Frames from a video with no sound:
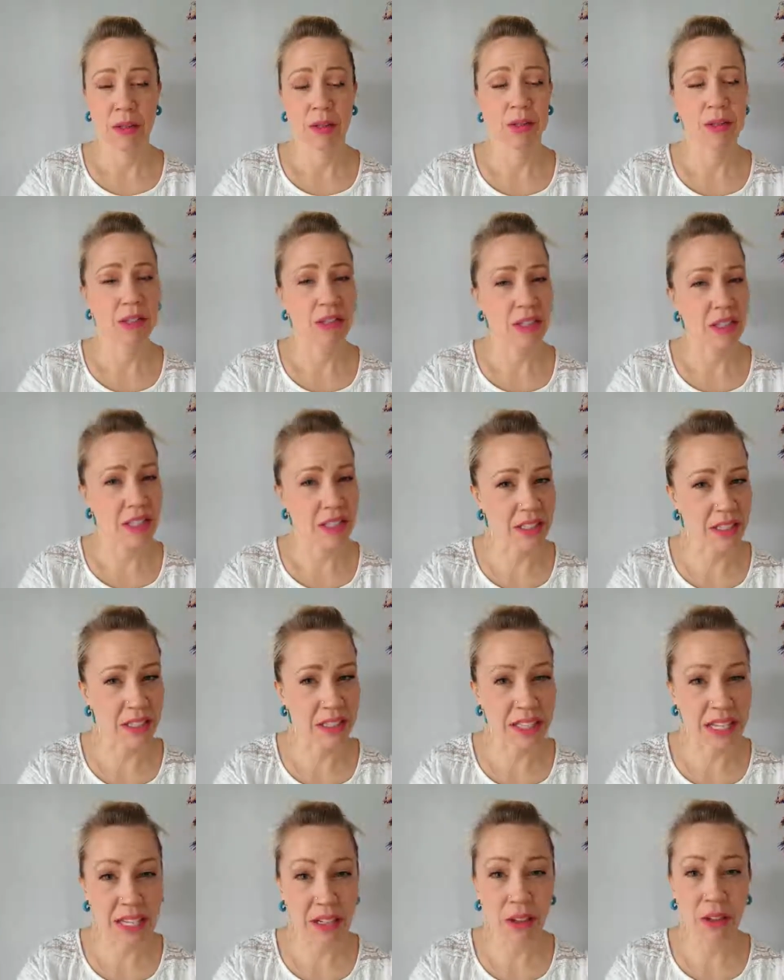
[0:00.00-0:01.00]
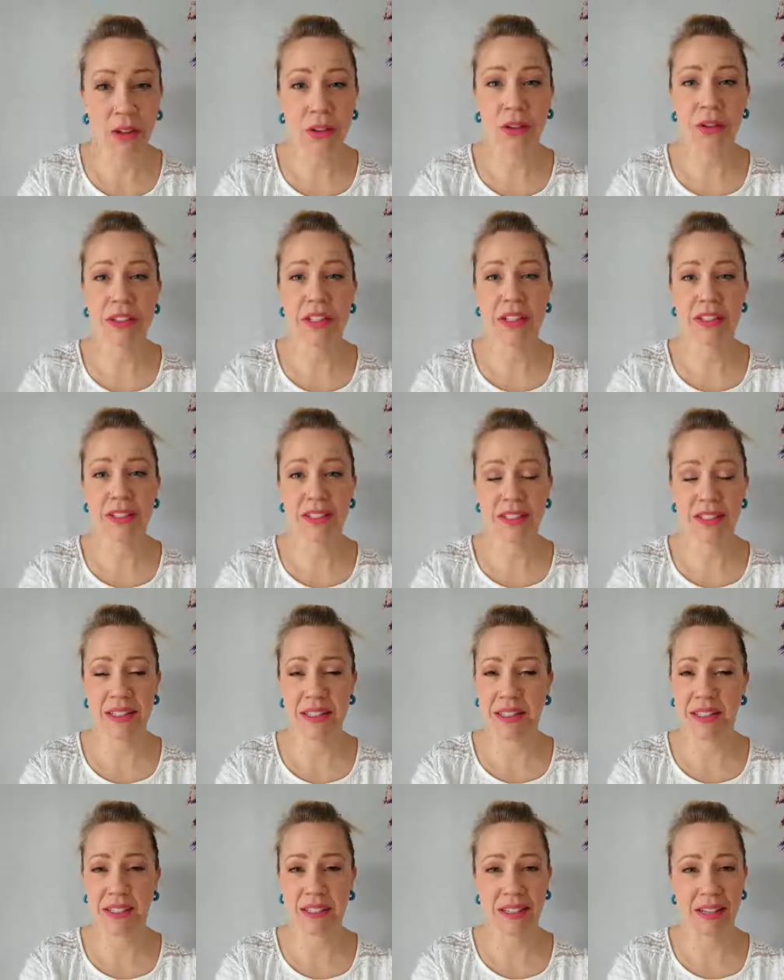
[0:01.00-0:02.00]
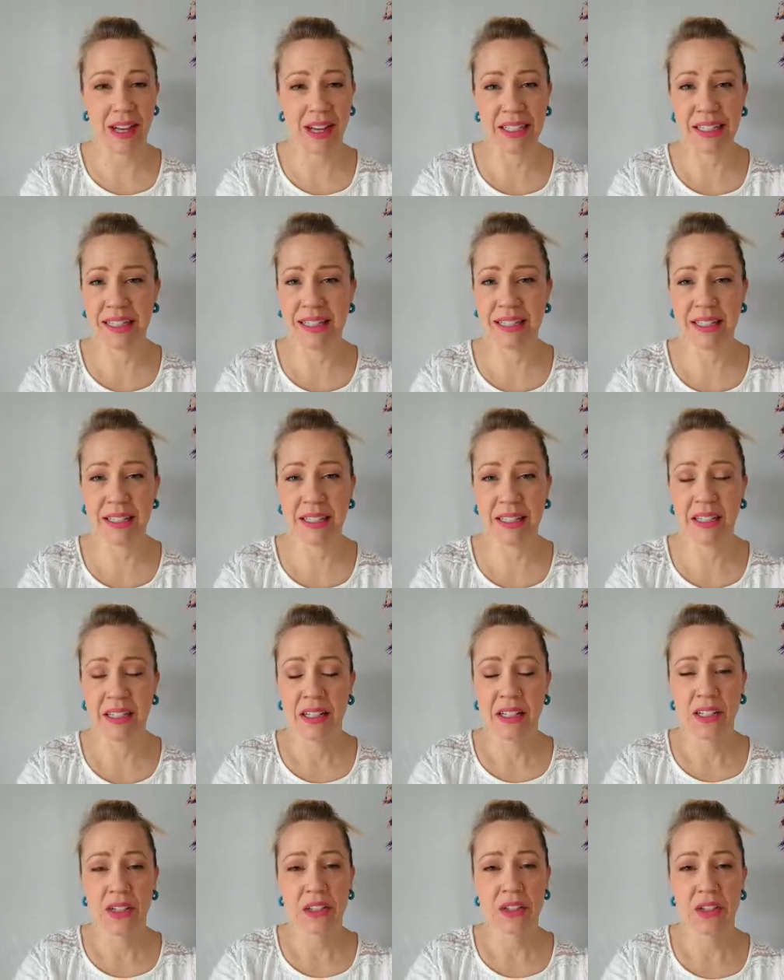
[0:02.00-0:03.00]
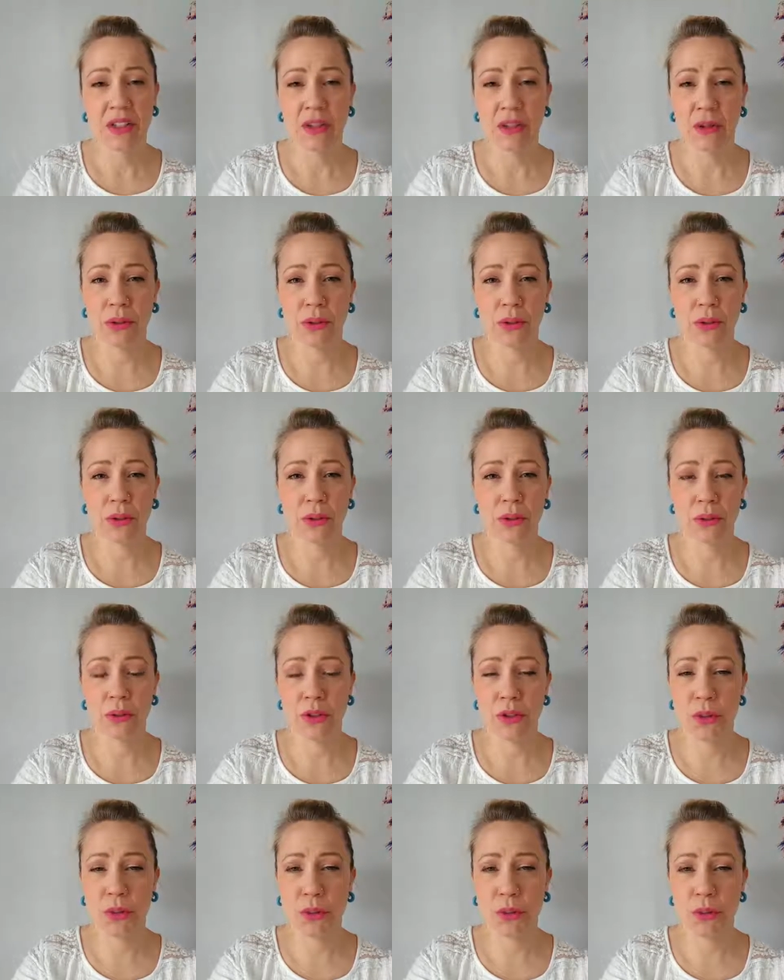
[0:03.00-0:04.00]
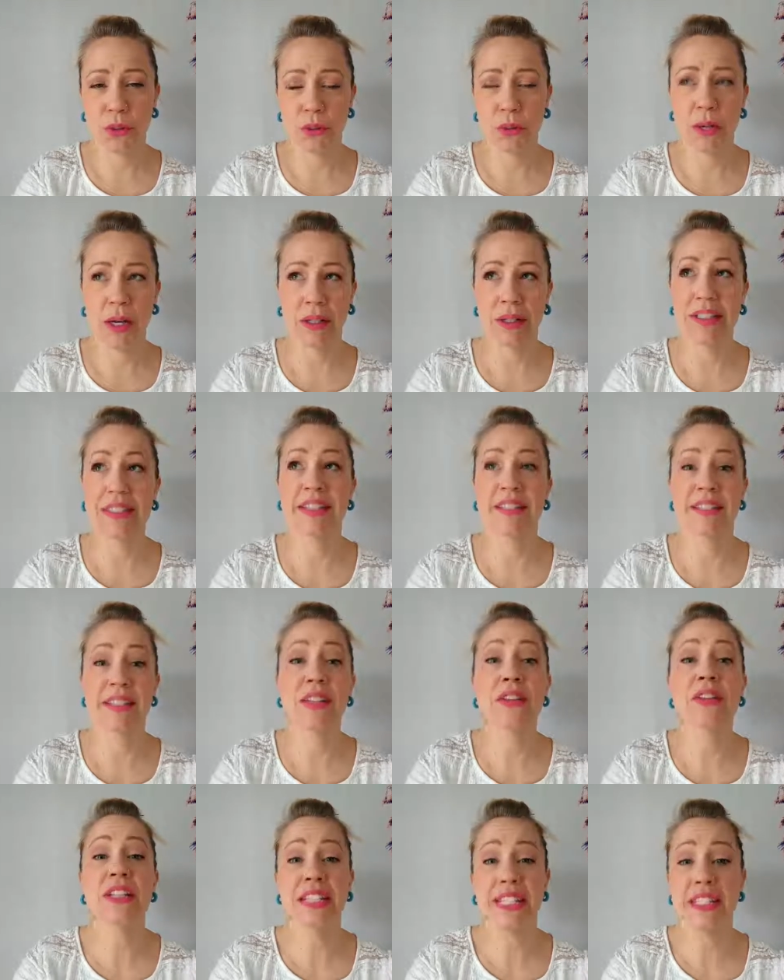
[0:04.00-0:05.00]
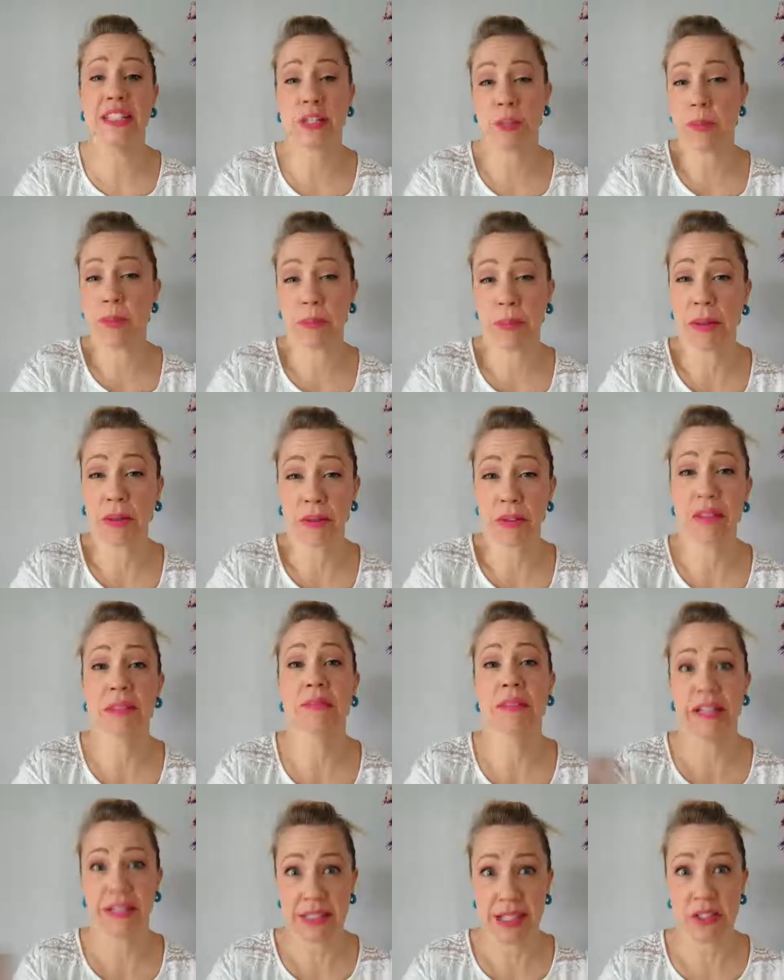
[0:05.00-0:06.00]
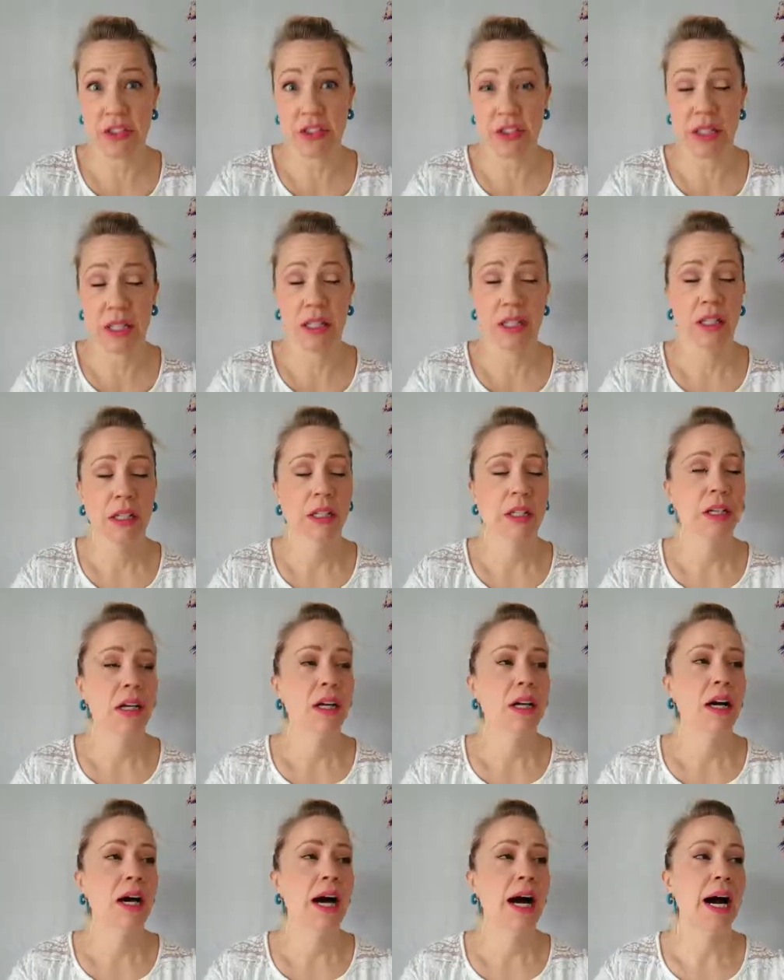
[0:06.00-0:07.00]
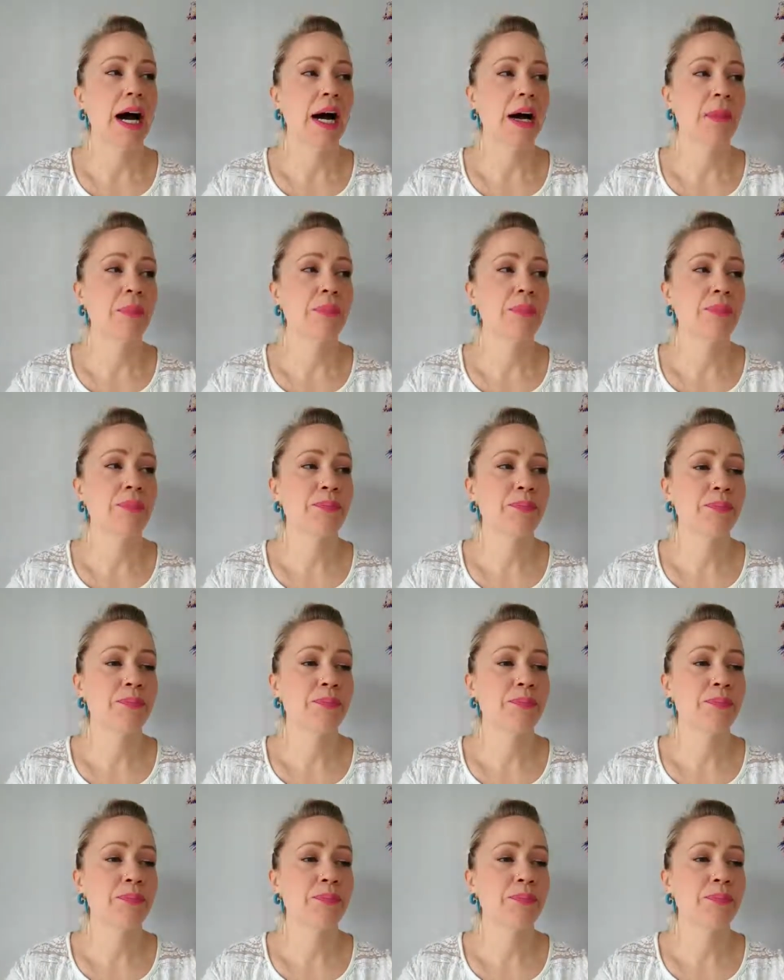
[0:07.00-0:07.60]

which is a skill that is is not easy to to well it's a skill that needs to be built essentially um,